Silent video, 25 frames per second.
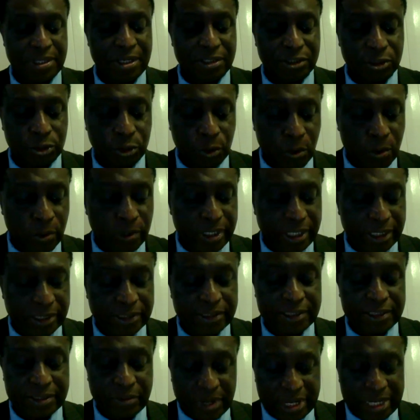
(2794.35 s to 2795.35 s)
So
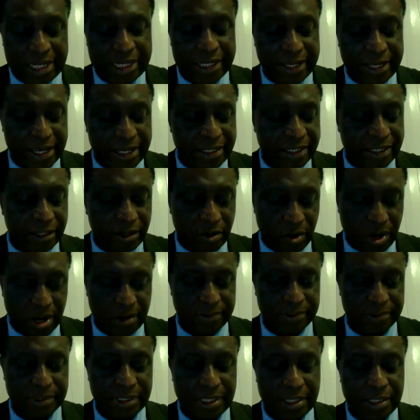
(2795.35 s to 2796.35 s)
it's really gaining ground.
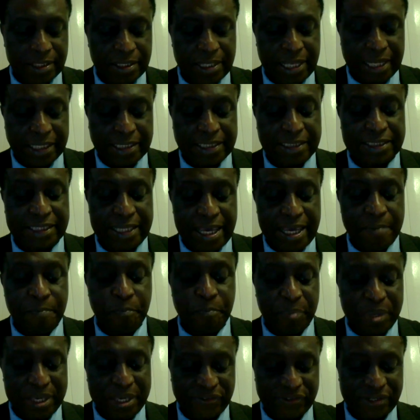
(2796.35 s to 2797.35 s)
That is
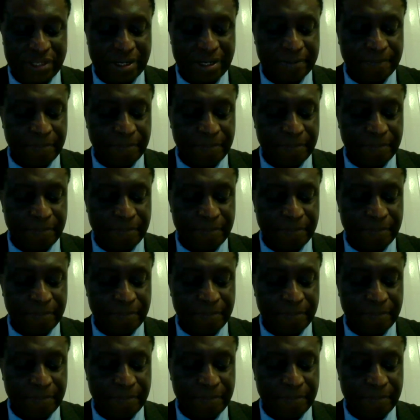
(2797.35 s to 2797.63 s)
M-Pesa.